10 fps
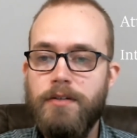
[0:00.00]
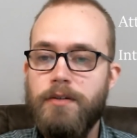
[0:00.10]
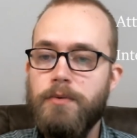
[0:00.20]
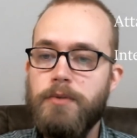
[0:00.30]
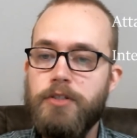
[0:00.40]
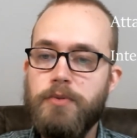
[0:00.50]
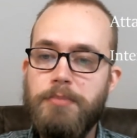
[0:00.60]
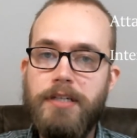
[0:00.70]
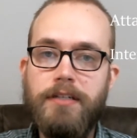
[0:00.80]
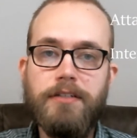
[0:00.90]
which would
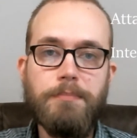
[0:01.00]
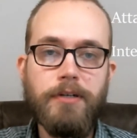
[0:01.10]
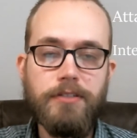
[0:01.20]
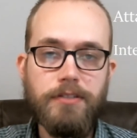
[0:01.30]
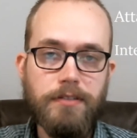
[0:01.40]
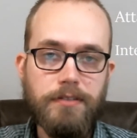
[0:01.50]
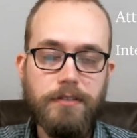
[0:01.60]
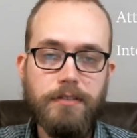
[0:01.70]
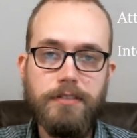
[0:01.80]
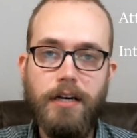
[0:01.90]
be interpersonal
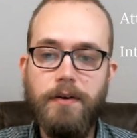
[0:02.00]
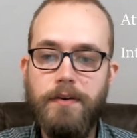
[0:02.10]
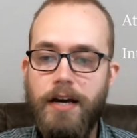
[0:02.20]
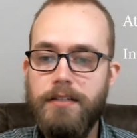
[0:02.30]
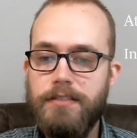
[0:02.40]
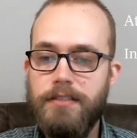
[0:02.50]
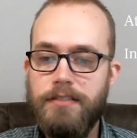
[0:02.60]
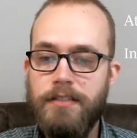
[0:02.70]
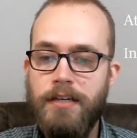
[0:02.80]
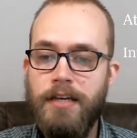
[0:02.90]
psychoanalysis,